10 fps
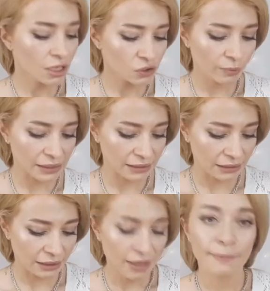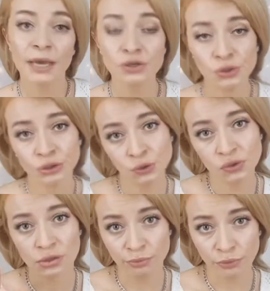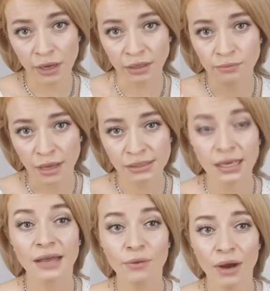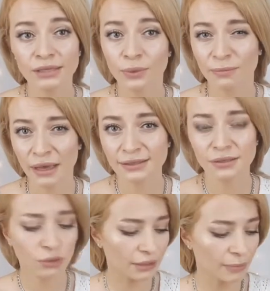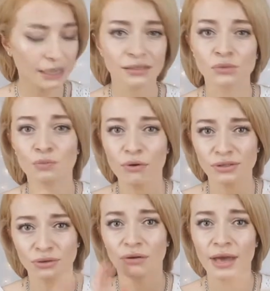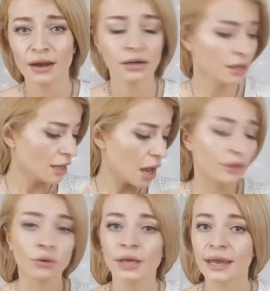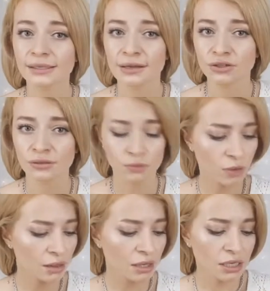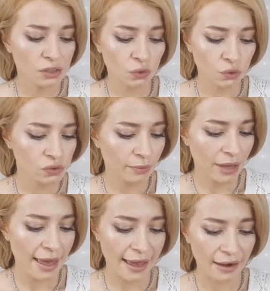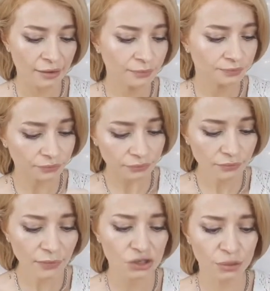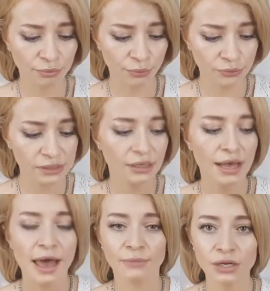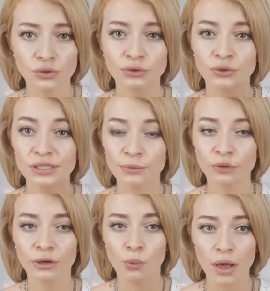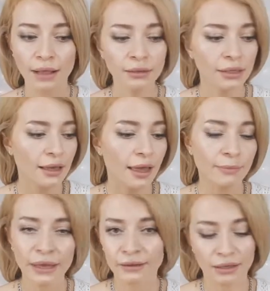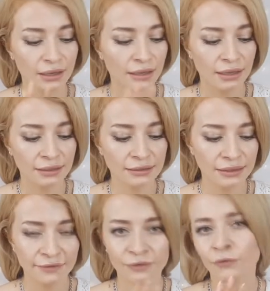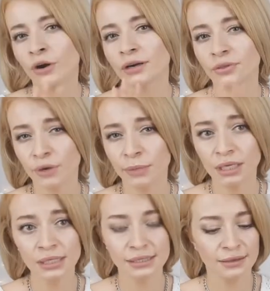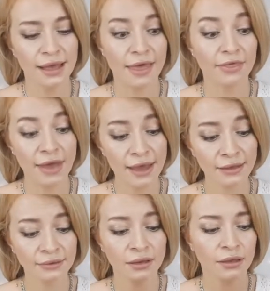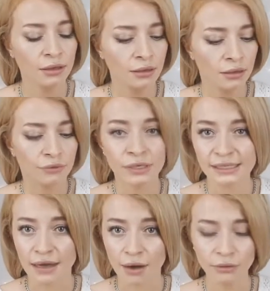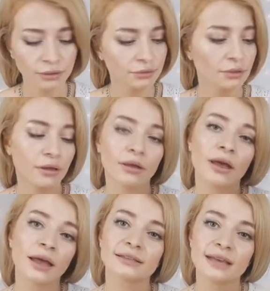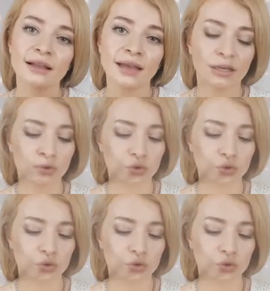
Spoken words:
So basically make sure to use shampoo and not masks, otherwise with masks you can make some spots on your hair and on hair extensions as well. So use some hair shampoos and make sure to distribute it well and leave it for 3 minutes and then rinse it out and style like